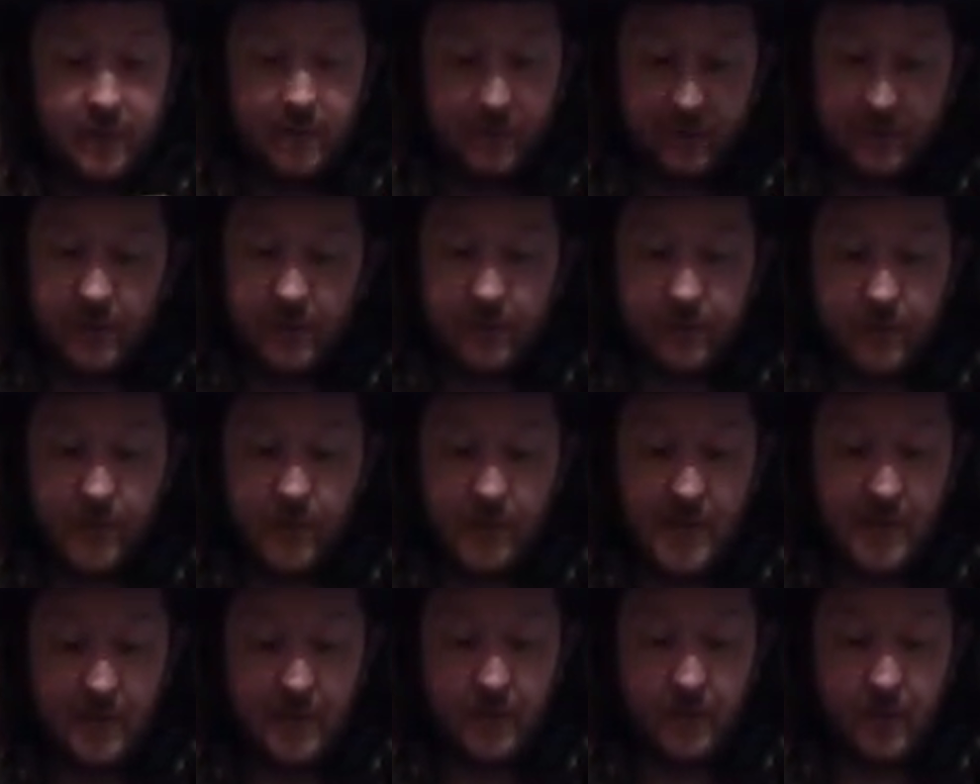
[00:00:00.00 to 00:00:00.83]
There's still a
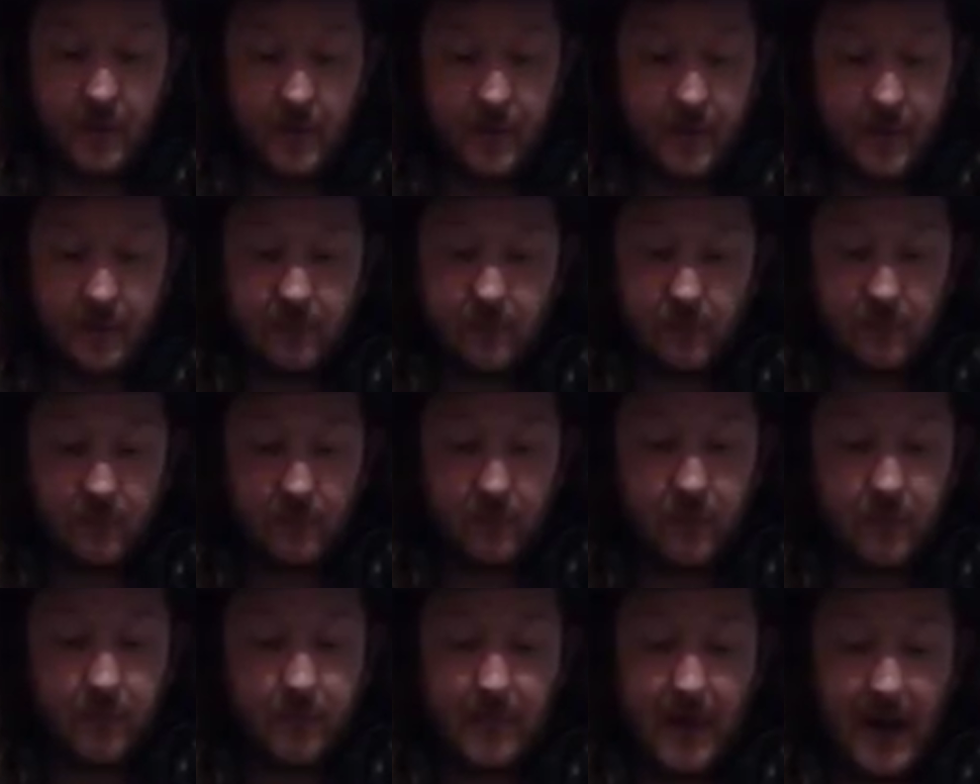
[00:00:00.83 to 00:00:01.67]
few people going
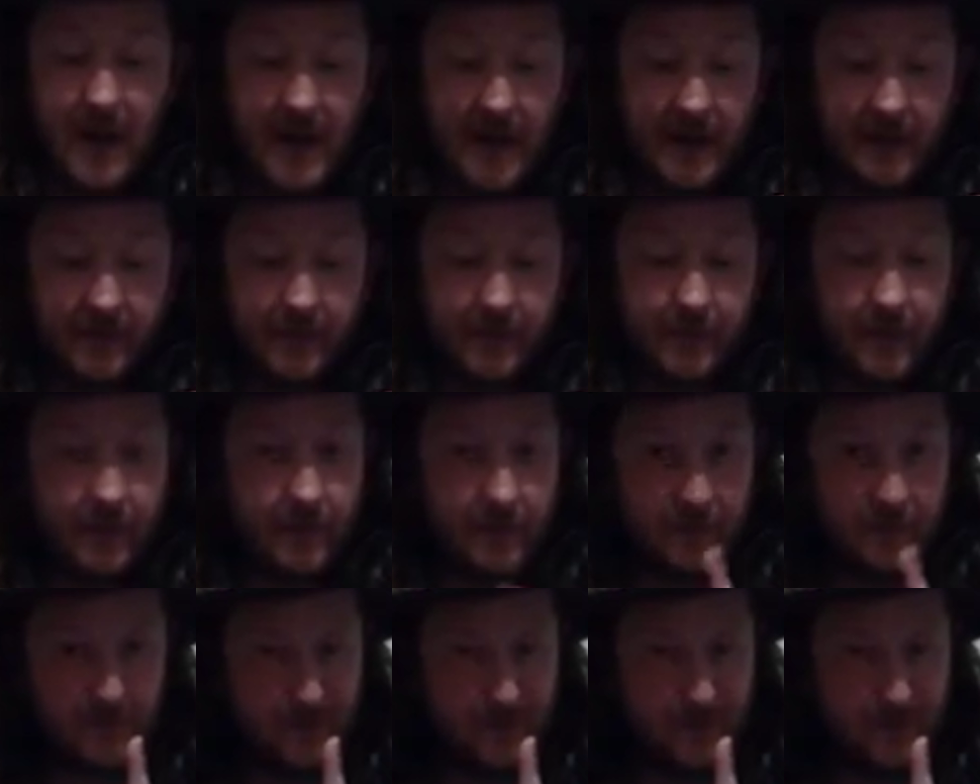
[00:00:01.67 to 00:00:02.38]
through them, and